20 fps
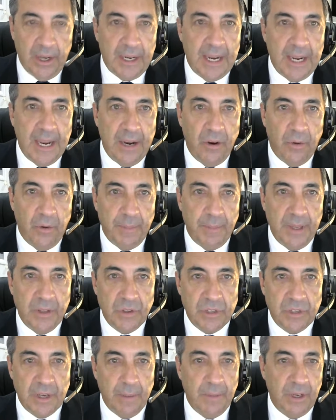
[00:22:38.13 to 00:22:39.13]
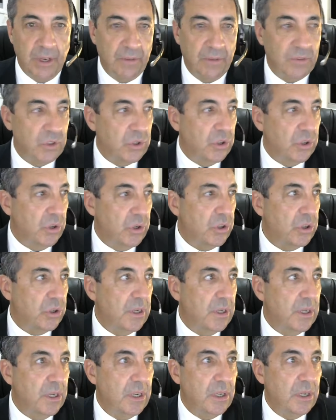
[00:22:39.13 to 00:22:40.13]
cannot be the subject of a search,
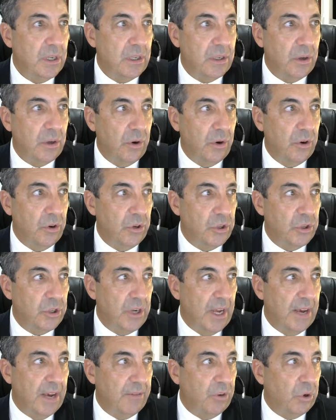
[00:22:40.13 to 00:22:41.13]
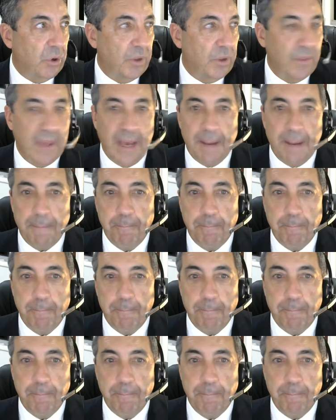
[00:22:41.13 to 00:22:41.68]
so I'd urge you to have a look at that.